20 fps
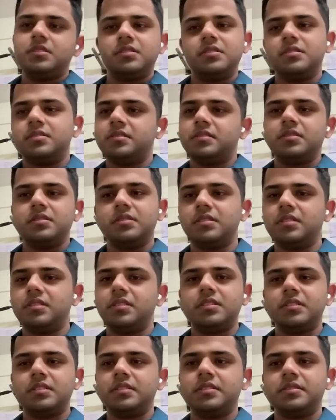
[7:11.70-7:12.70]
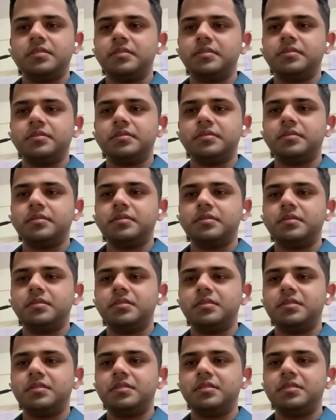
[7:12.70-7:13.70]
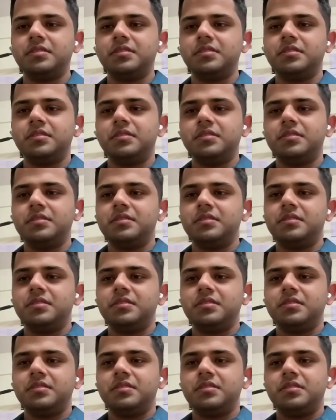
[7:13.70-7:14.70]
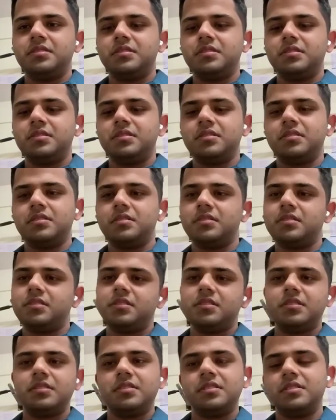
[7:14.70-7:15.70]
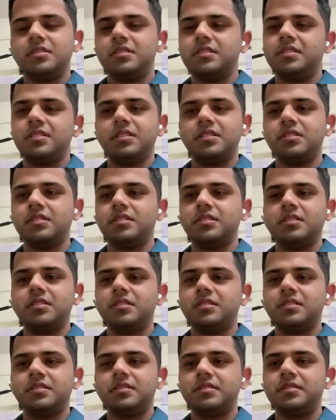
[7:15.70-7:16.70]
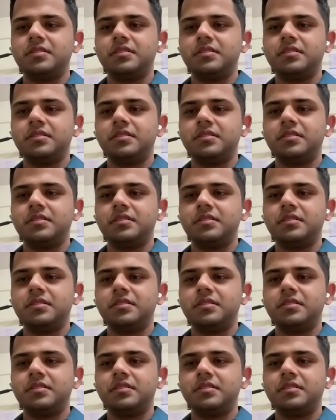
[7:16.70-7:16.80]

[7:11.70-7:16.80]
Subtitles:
[no speech]